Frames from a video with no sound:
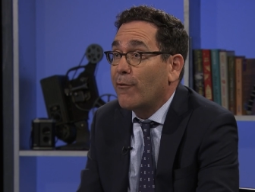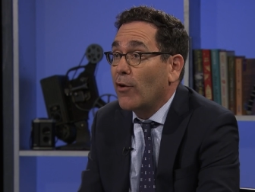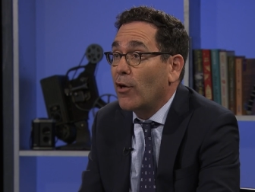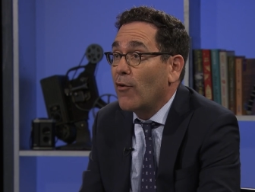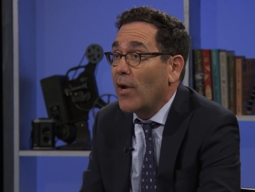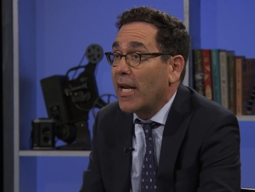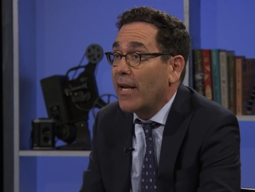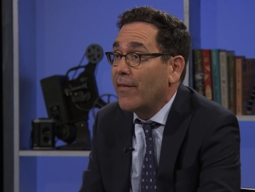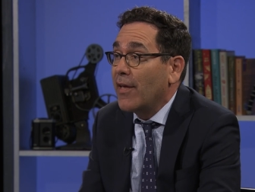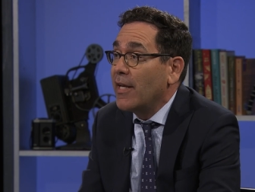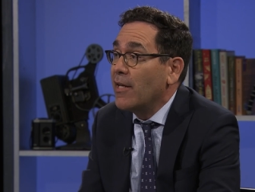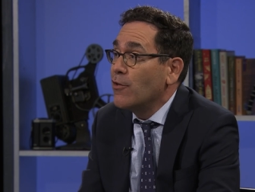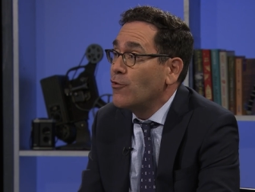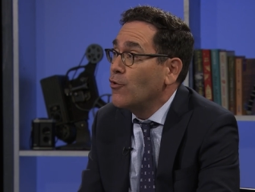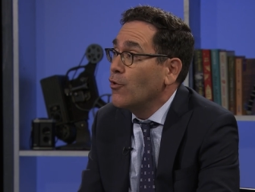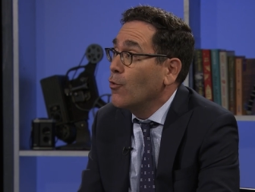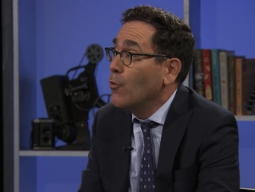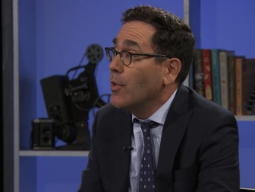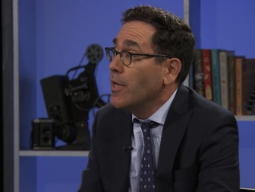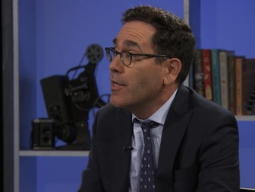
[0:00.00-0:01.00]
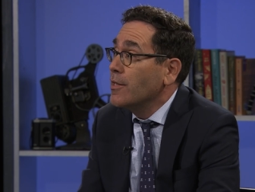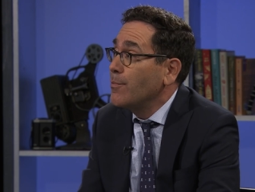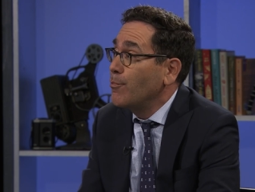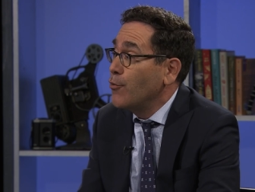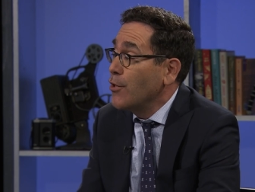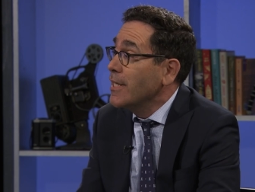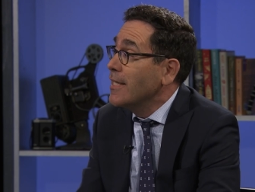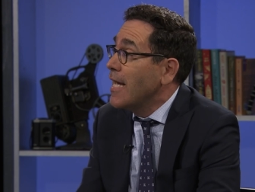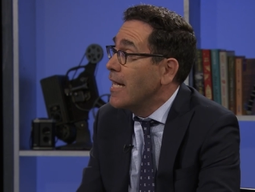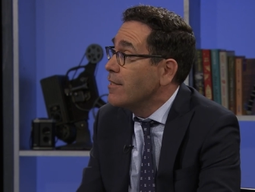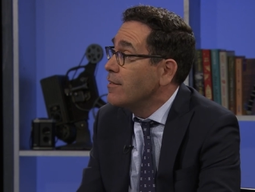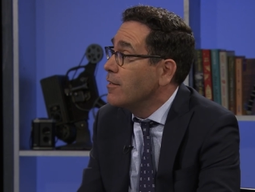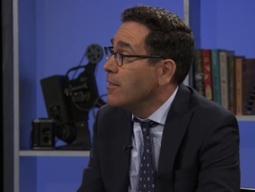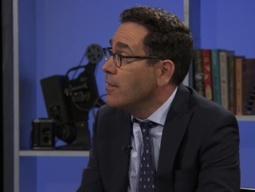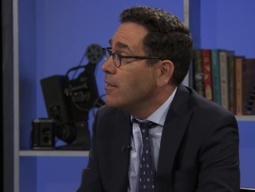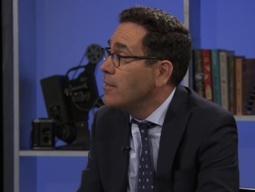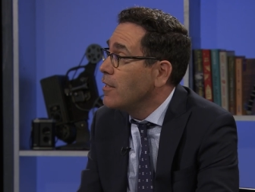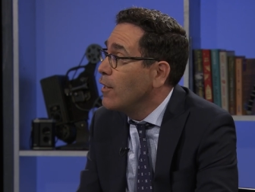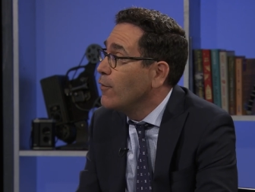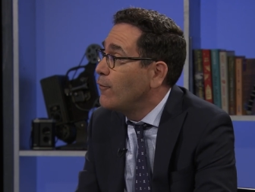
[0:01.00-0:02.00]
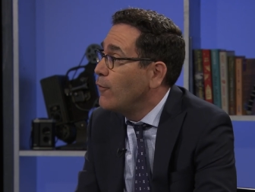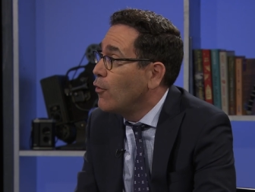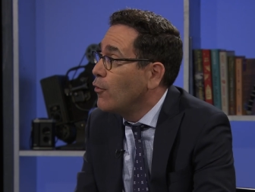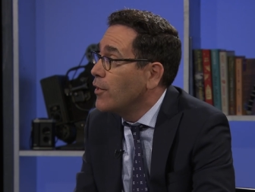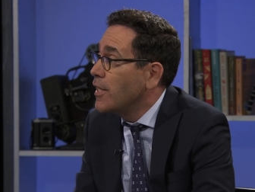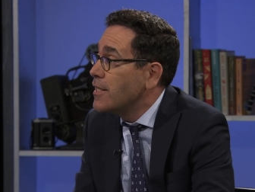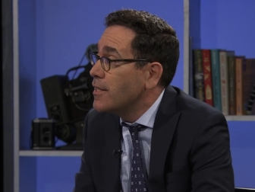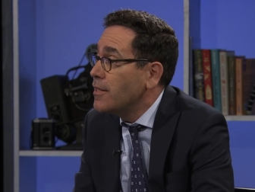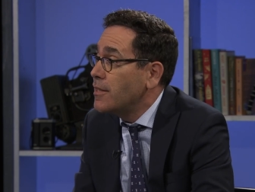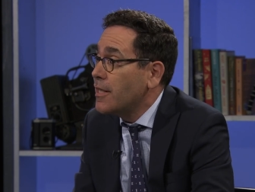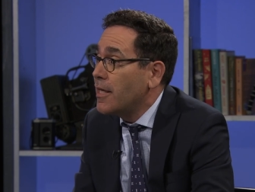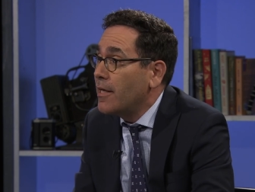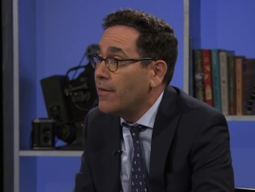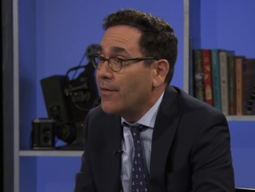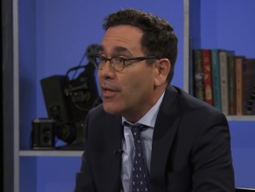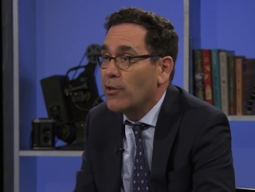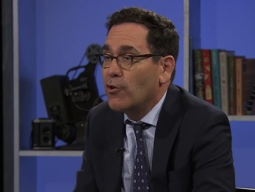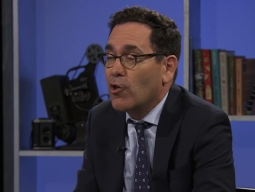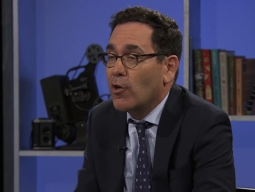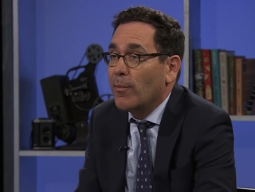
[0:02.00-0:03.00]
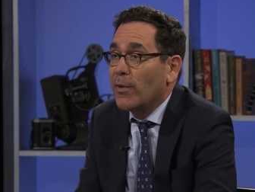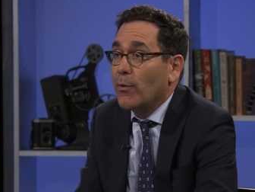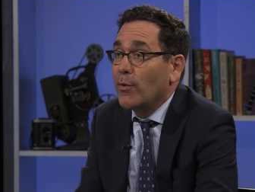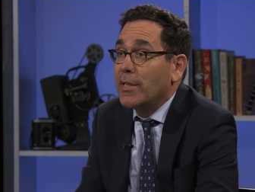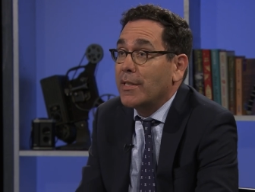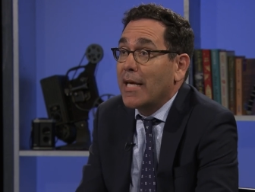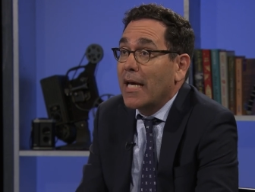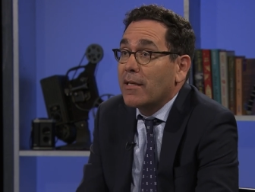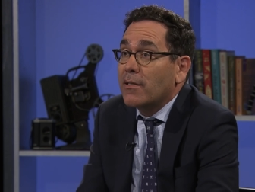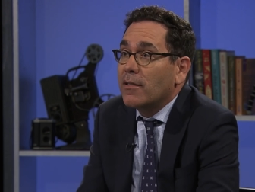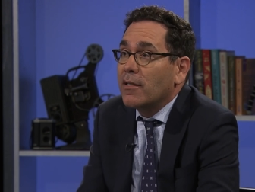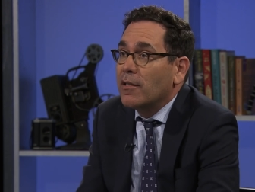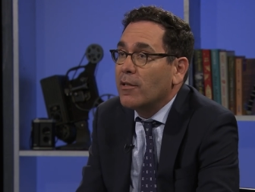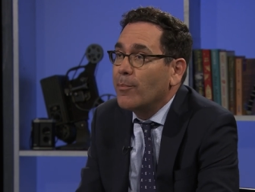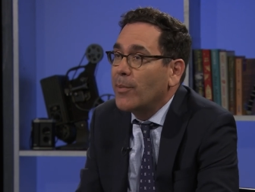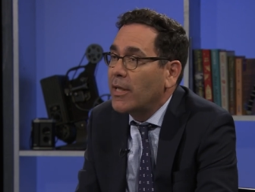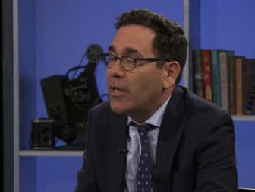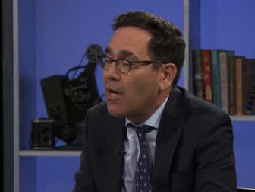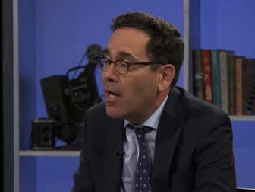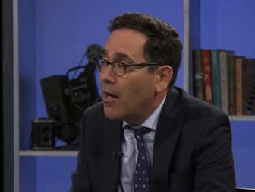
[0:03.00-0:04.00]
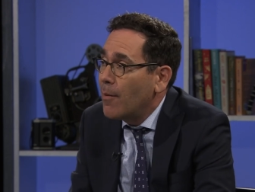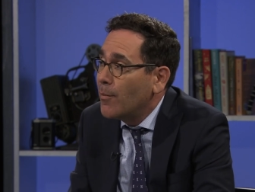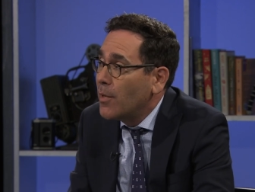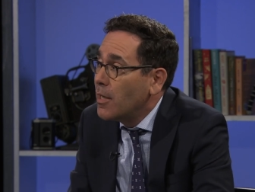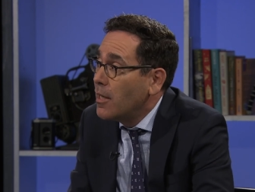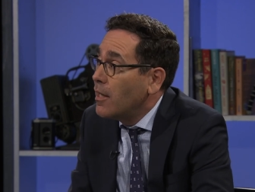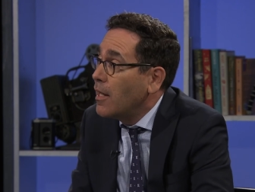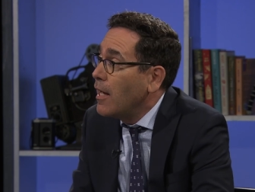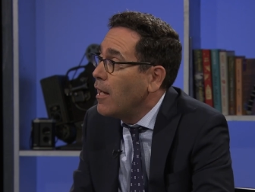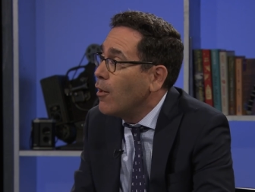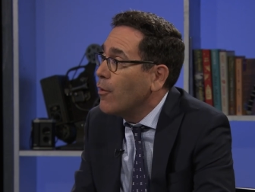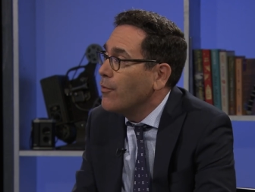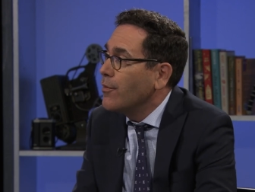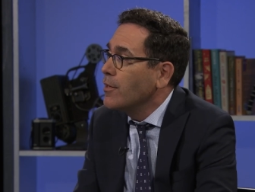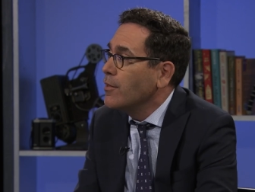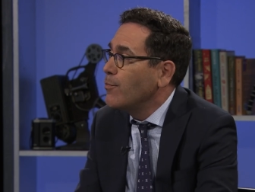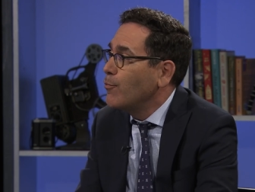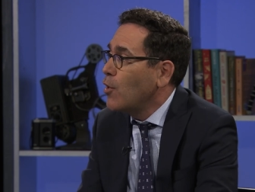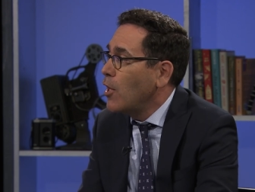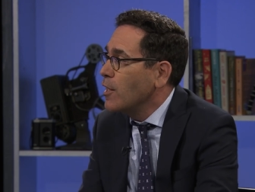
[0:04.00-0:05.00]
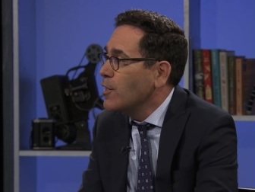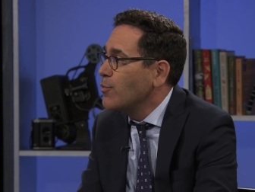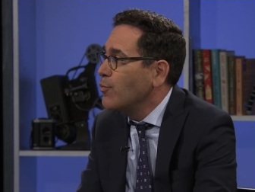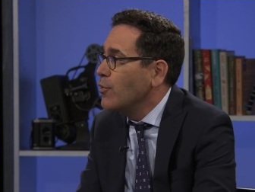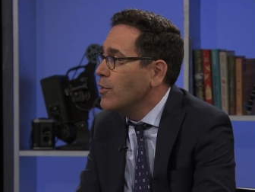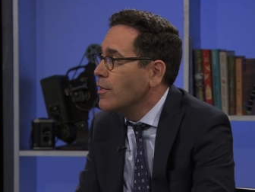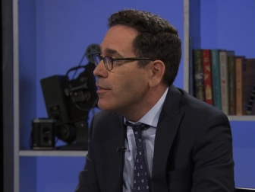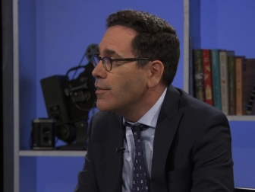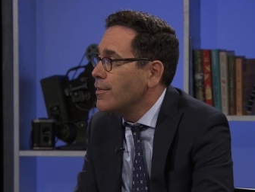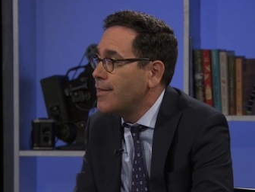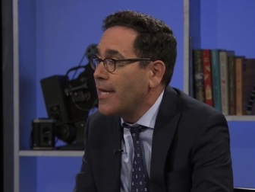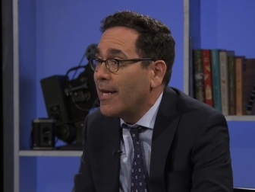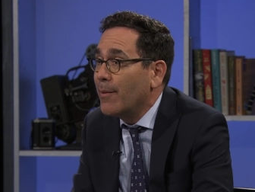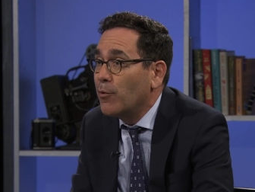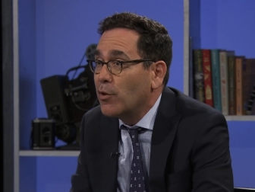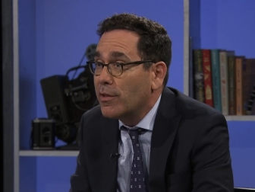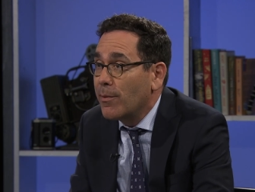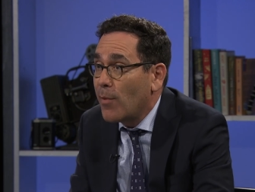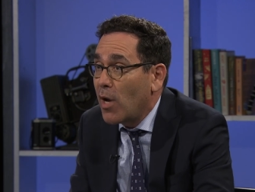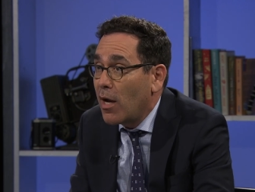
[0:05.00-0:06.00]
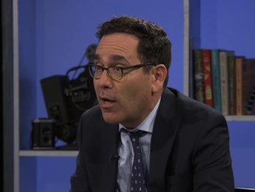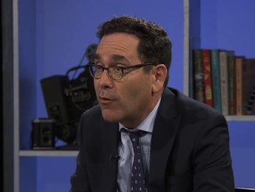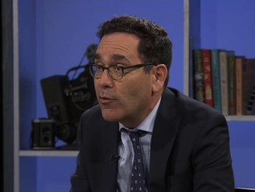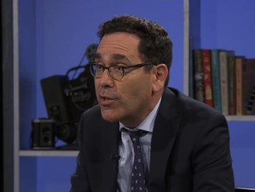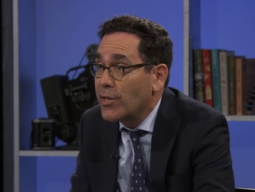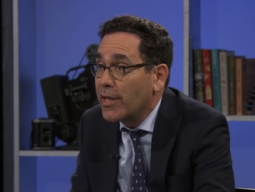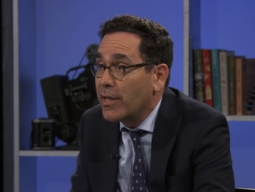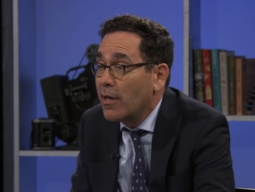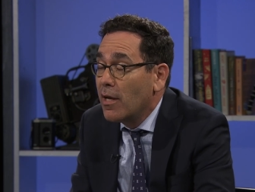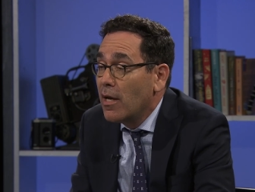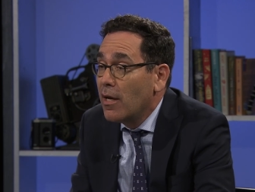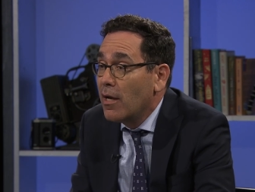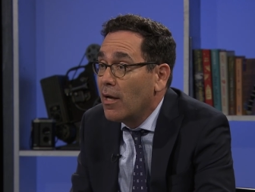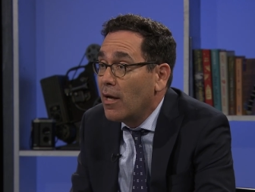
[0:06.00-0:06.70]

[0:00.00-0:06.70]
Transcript: for granted that history was predestined to unfold as it did, that Germany was destined to become a healthy, prosperous, stable democracy.